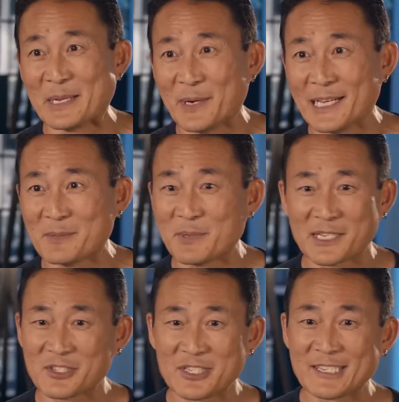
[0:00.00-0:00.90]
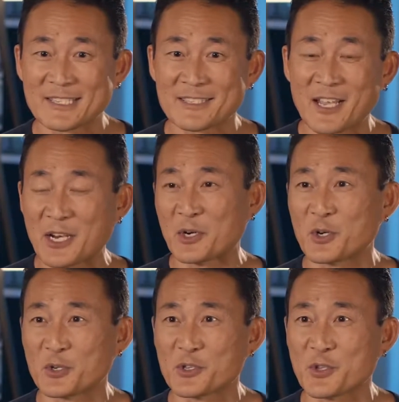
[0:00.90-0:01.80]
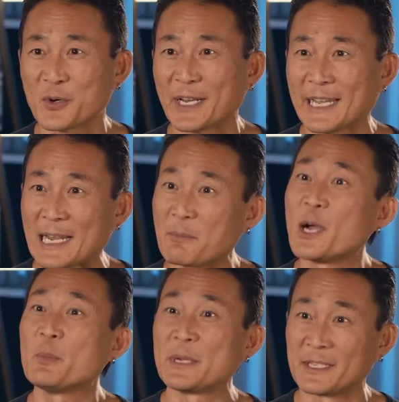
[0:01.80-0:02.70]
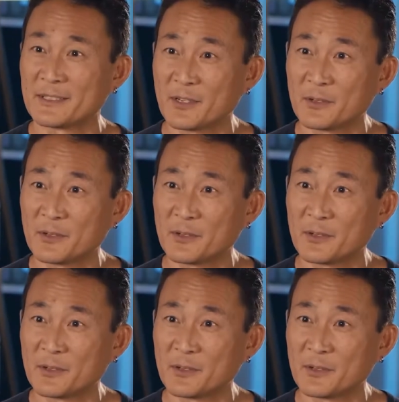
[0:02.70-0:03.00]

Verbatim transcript: many ways, because she is telling her story and I'm helping